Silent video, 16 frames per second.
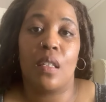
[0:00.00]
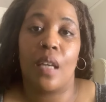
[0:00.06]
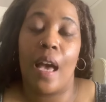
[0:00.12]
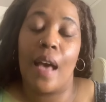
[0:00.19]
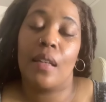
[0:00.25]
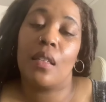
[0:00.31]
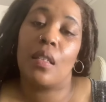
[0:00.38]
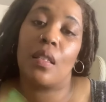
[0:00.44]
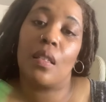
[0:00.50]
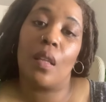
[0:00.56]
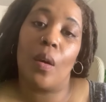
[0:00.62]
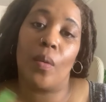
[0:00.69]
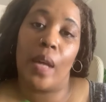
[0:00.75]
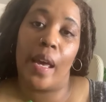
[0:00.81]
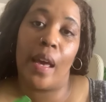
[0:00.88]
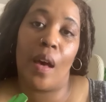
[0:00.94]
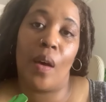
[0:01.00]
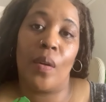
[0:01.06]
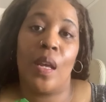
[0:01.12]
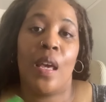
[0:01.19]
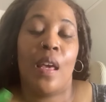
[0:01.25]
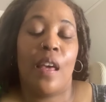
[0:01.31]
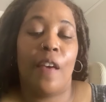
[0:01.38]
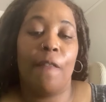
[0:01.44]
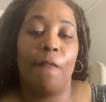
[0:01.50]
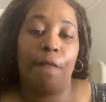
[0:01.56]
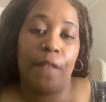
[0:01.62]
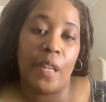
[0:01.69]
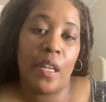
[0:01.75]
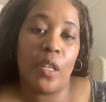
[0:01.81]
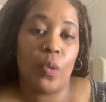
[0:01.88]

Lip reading: to kind of slow down and finish